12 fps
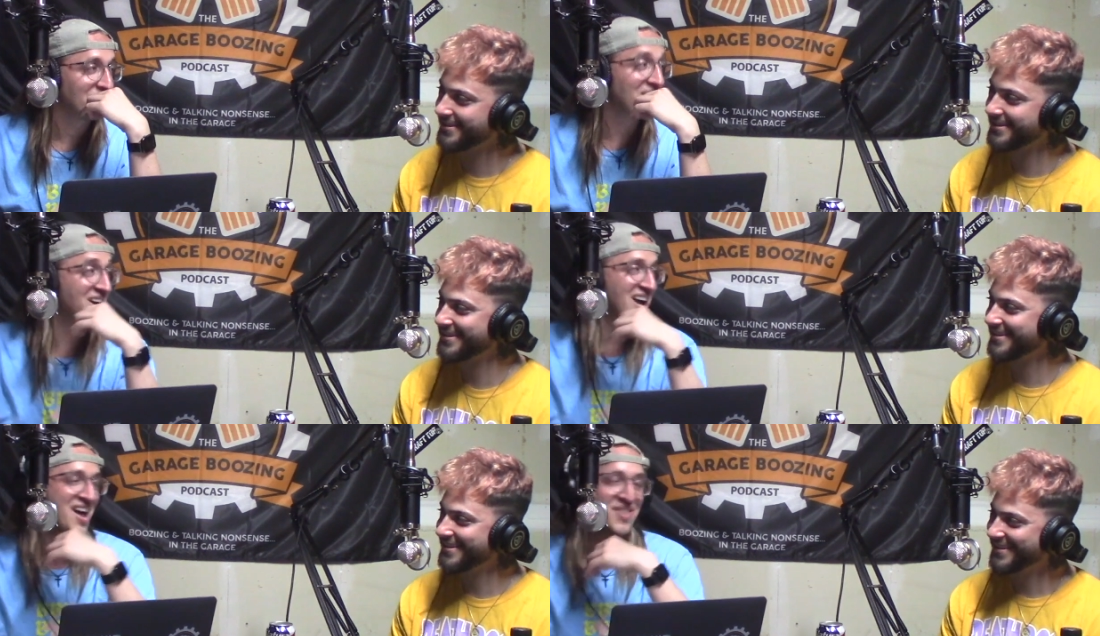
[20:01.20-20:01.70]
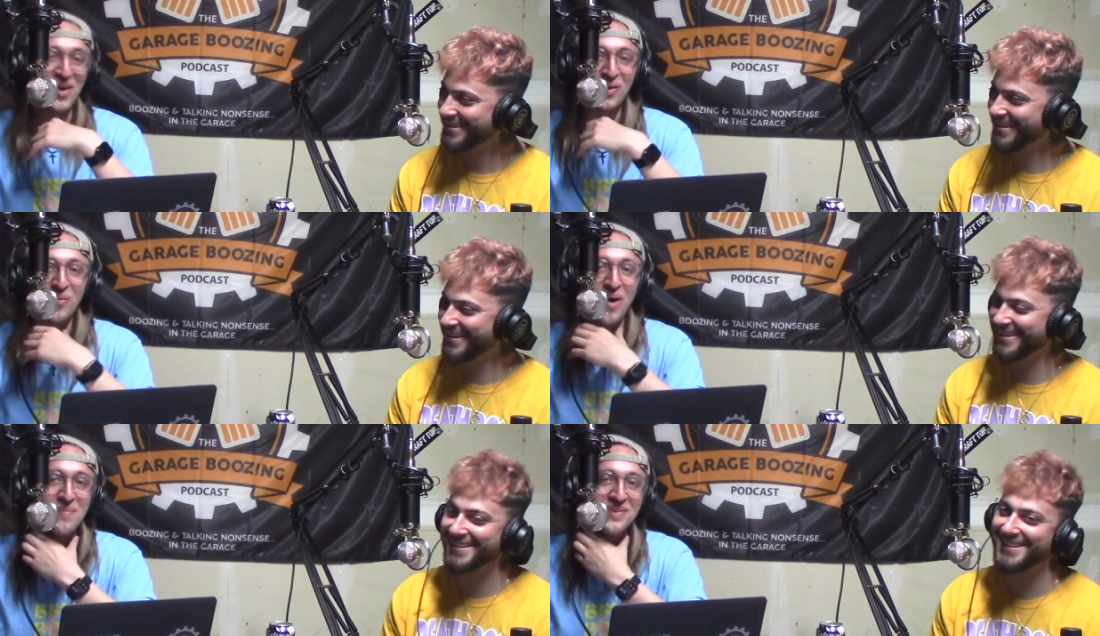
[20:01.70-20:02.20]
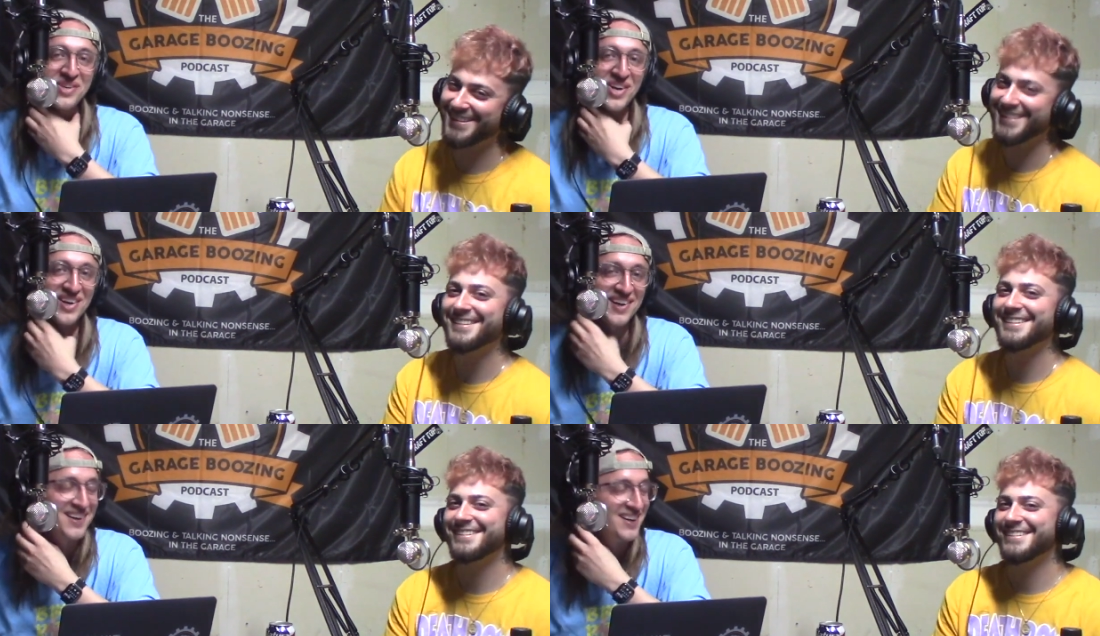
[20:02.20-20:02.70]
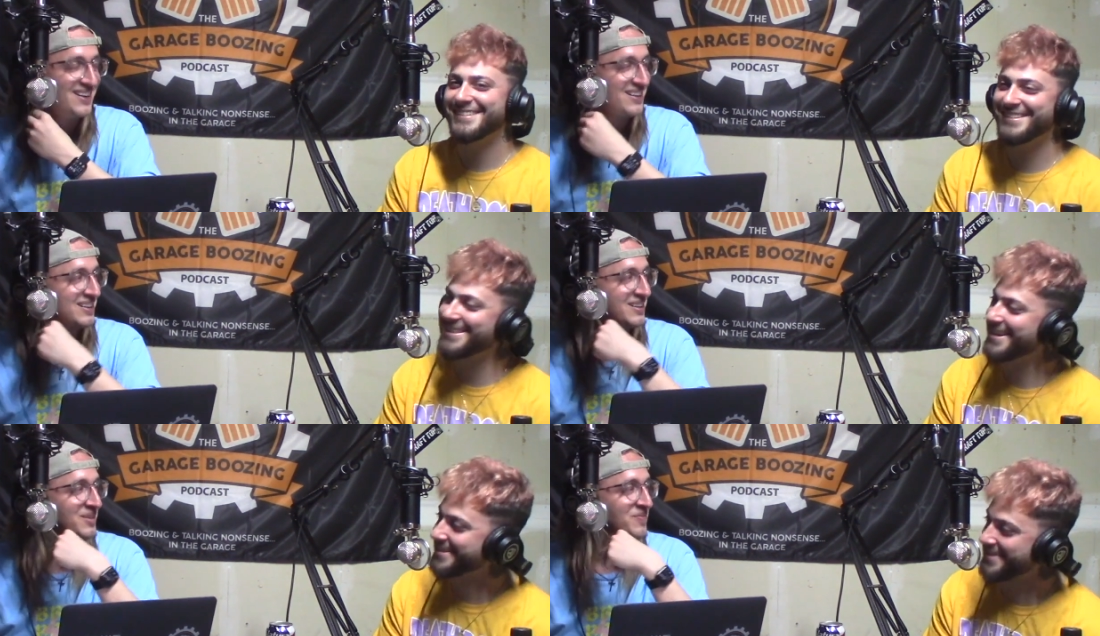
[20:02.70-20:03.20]
Speaker 1: The old rub and tug.
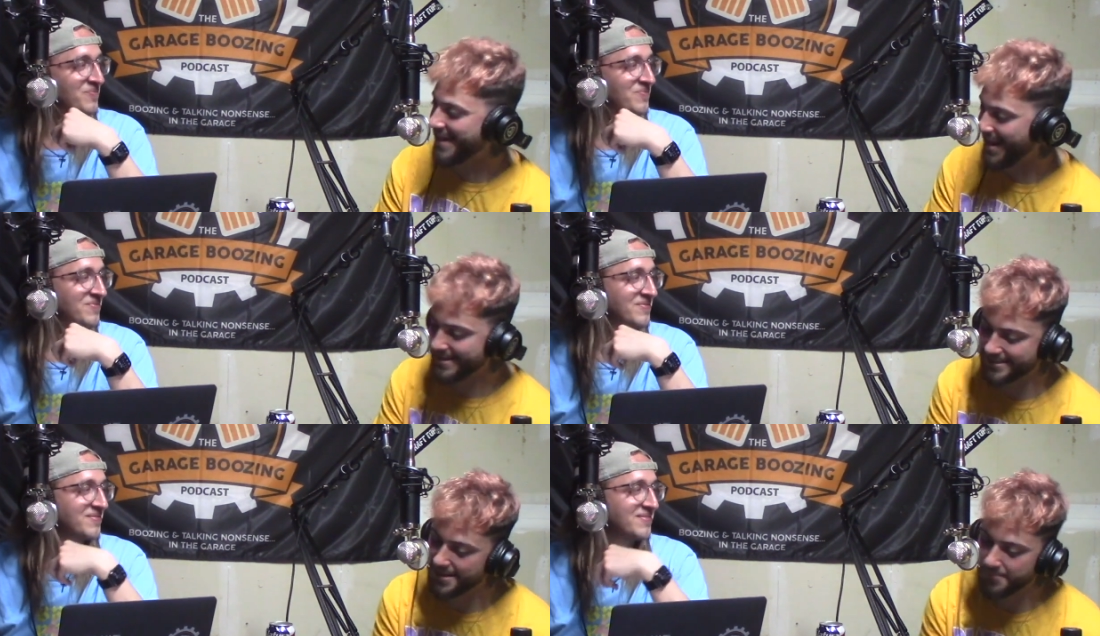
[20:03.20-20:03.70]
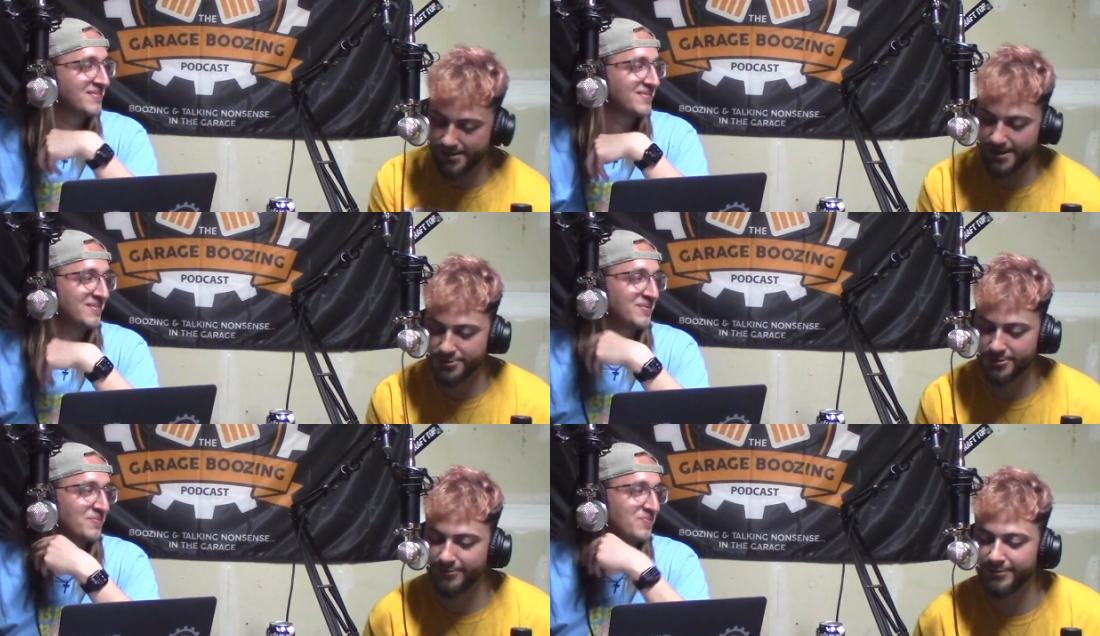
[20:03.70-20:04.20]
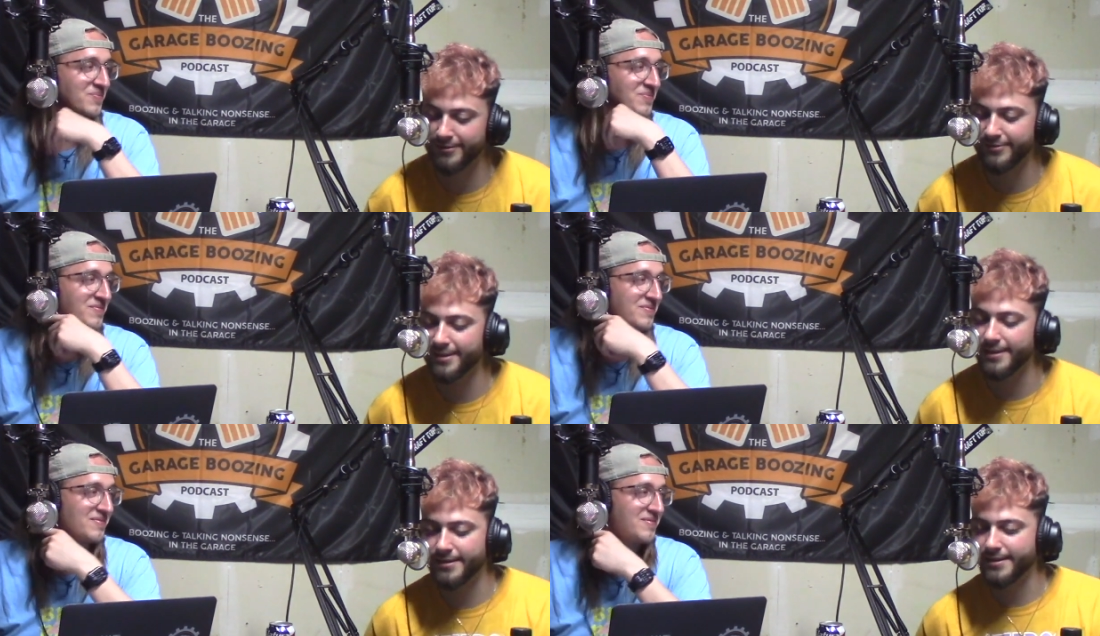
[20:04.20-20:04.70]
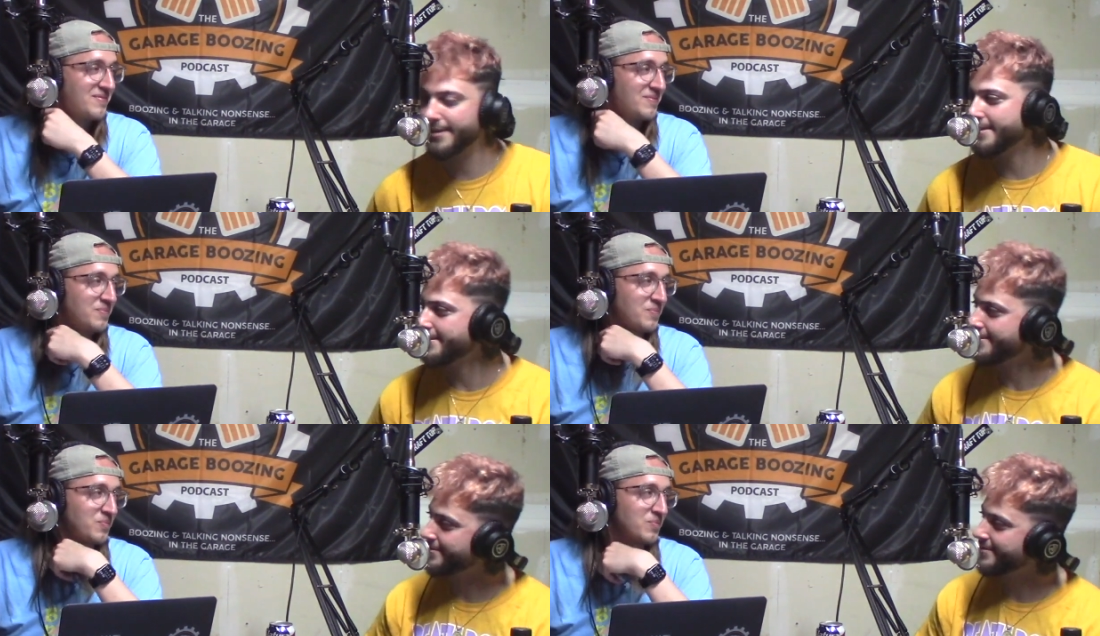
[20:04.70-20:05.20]
No, you can't tip an extra 50 and
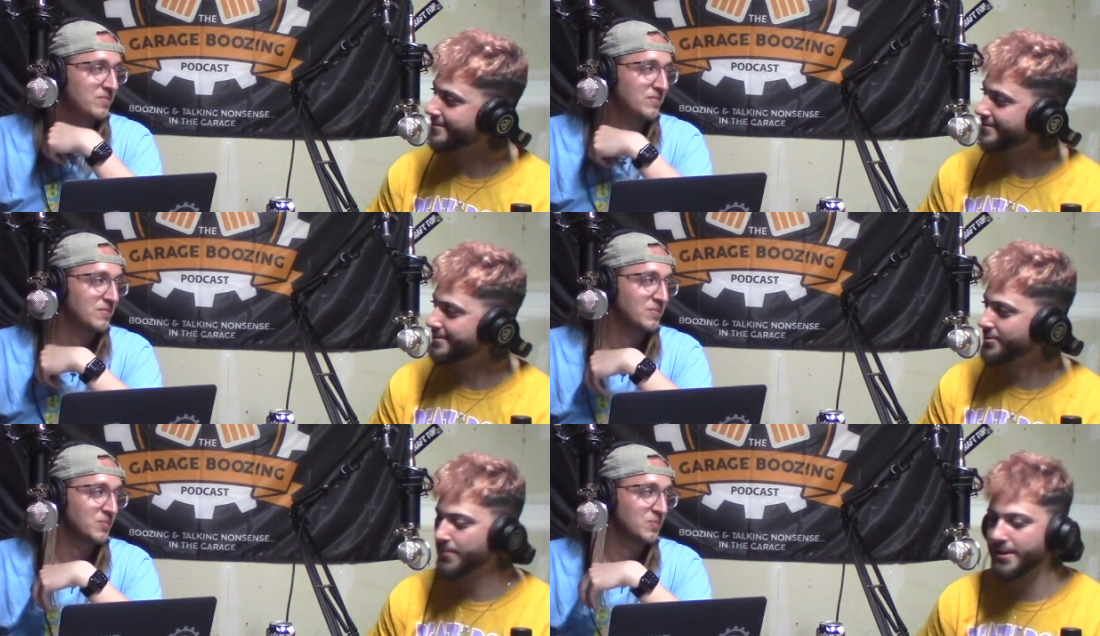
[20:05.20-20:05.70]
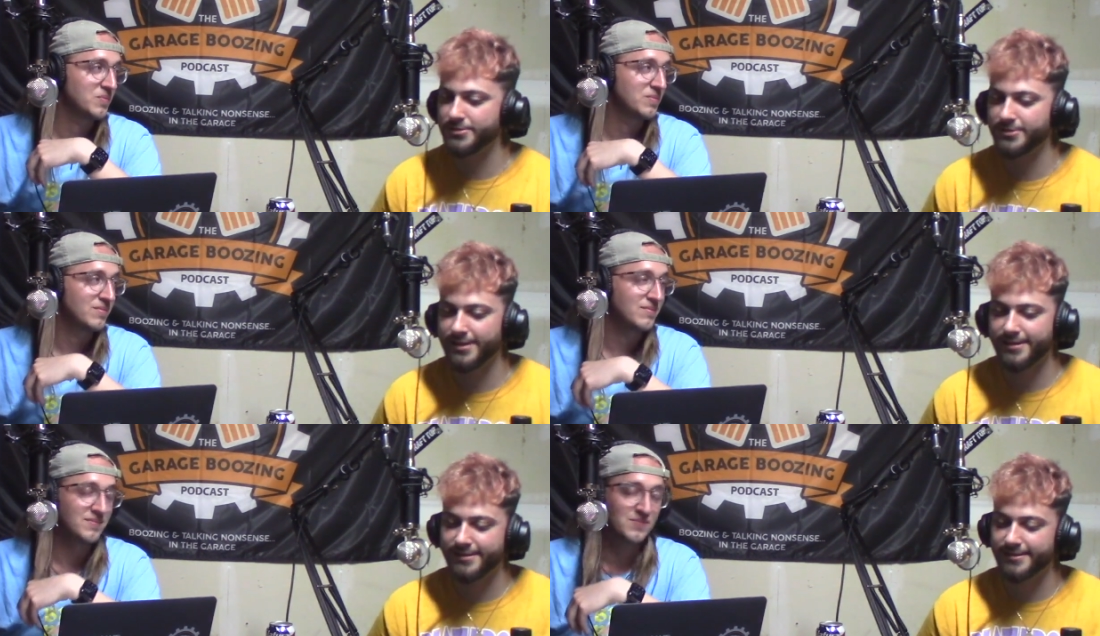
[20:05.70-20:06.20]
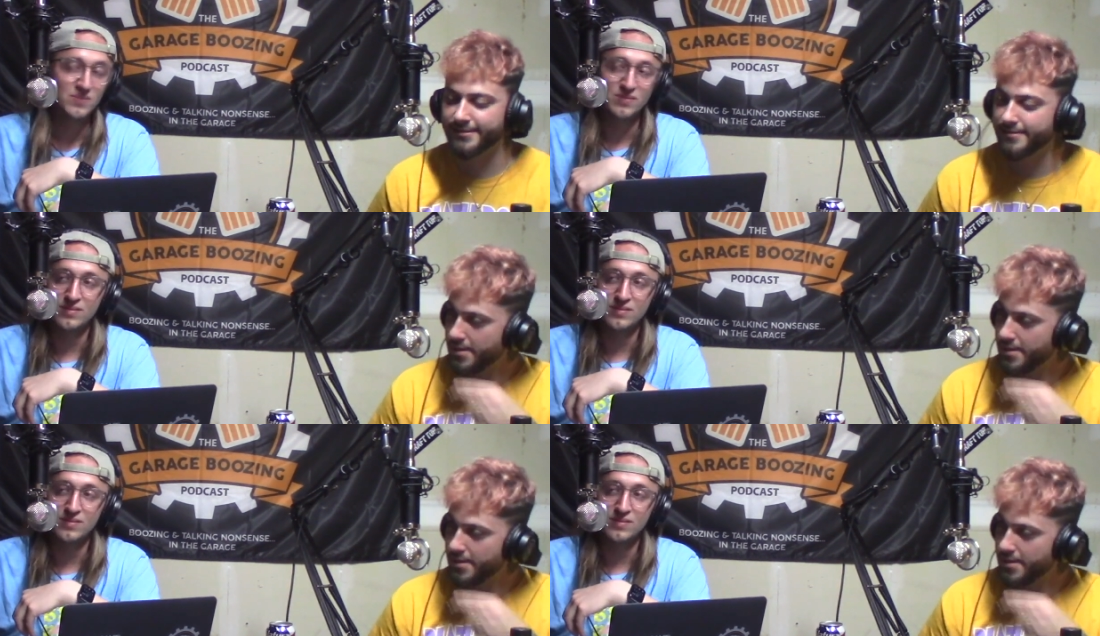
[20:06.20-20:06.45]
get the special ending.